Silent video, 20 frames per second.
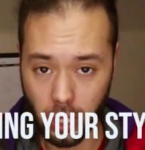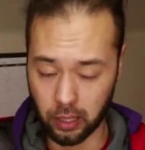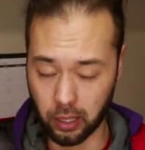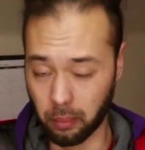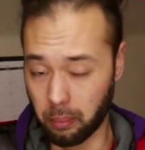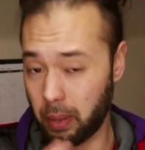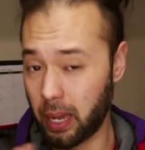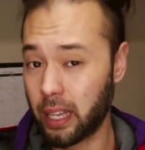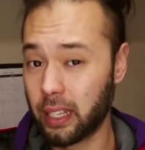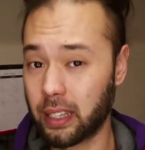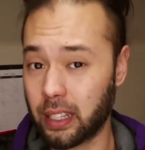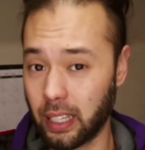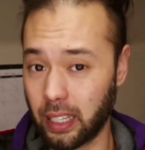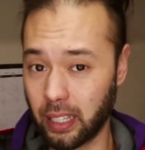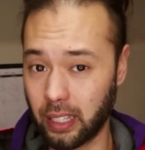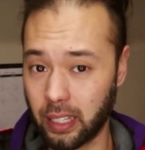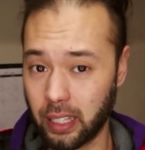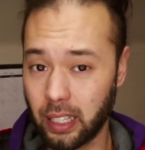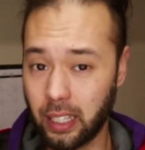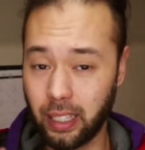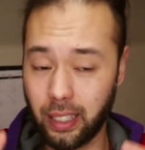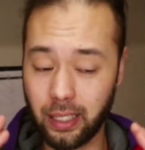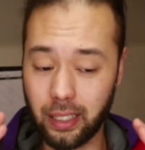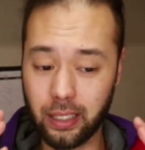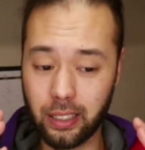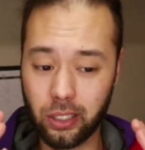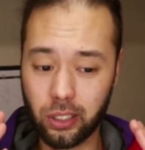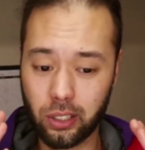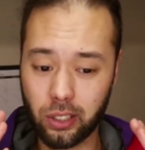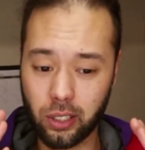The main thing
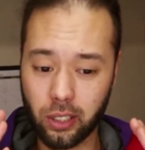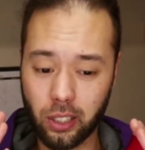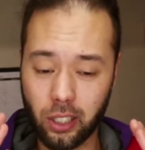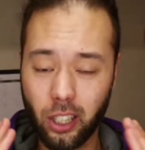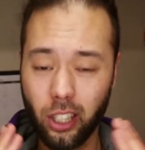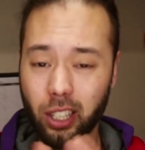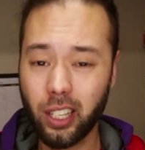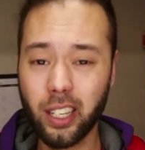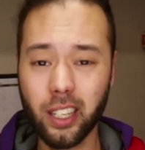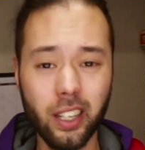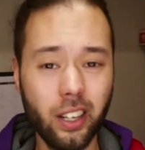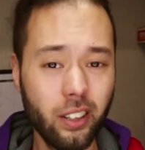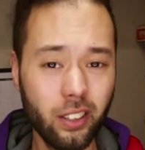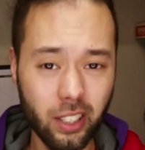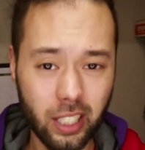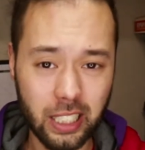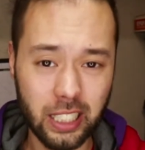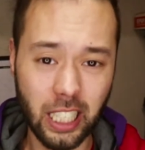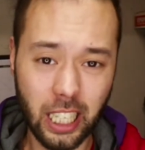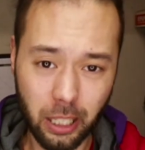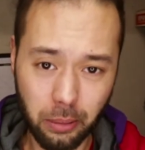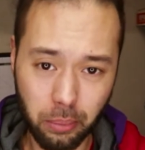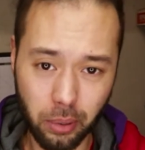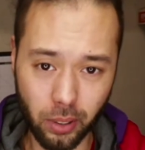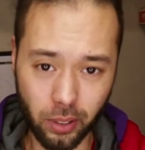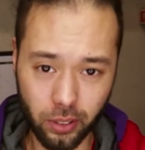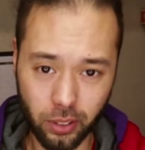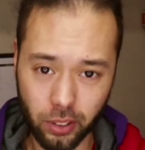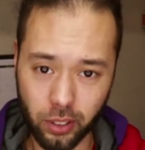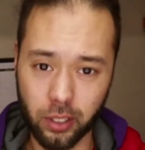is look at other
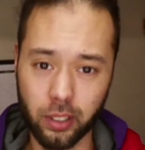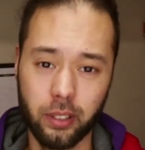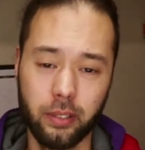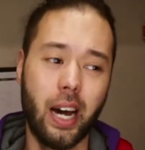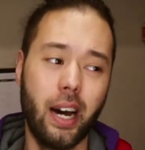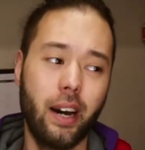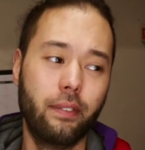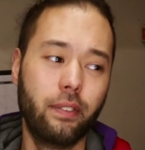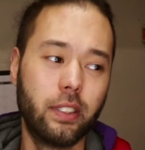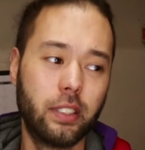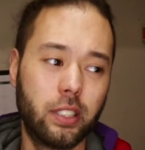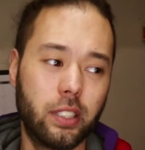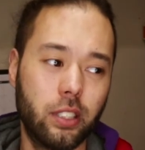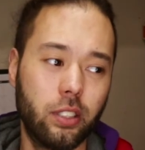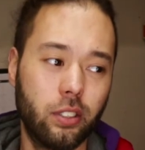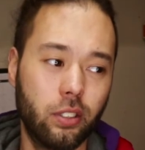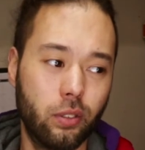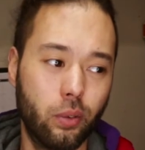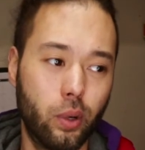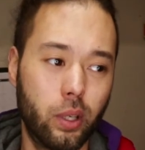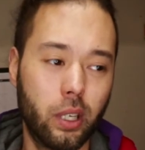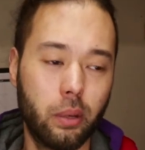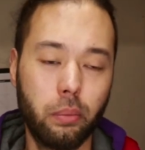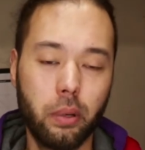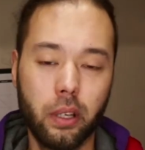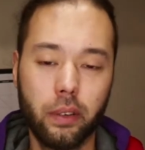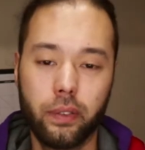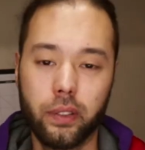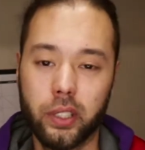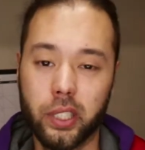examples. Obviously you want to
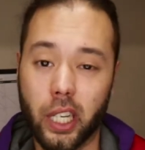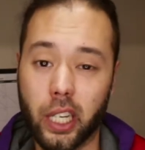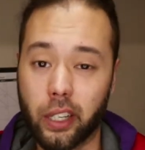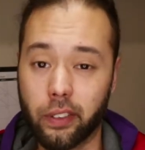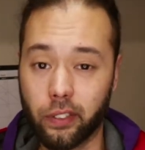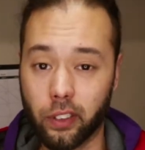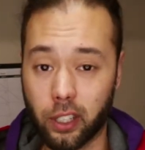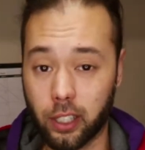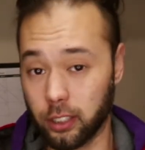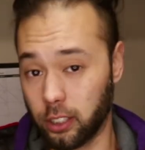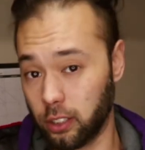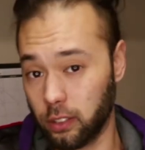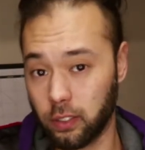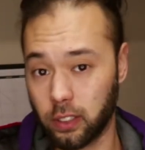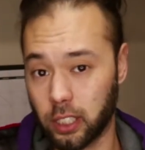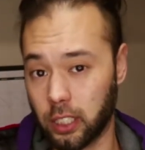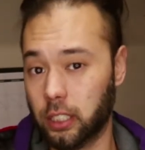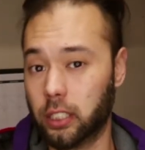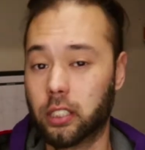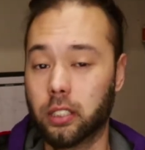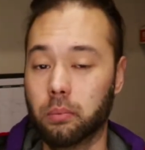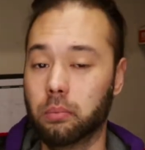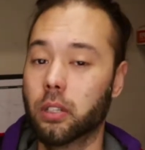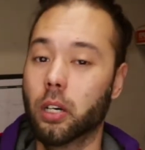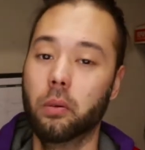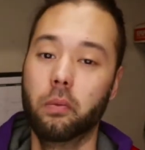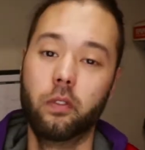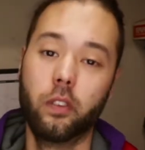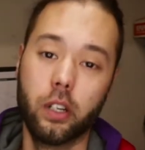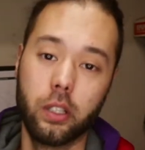be a photographer because you've seen some
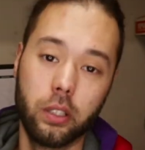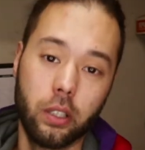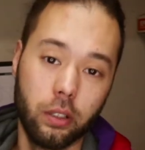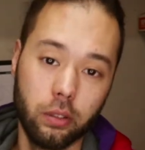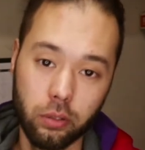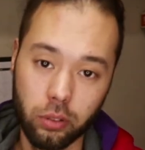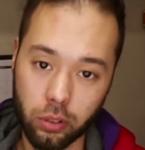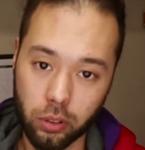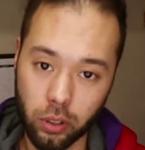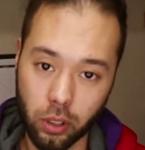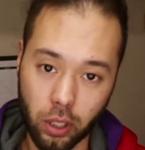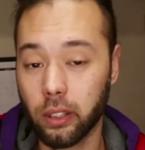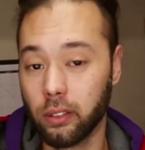dope photos.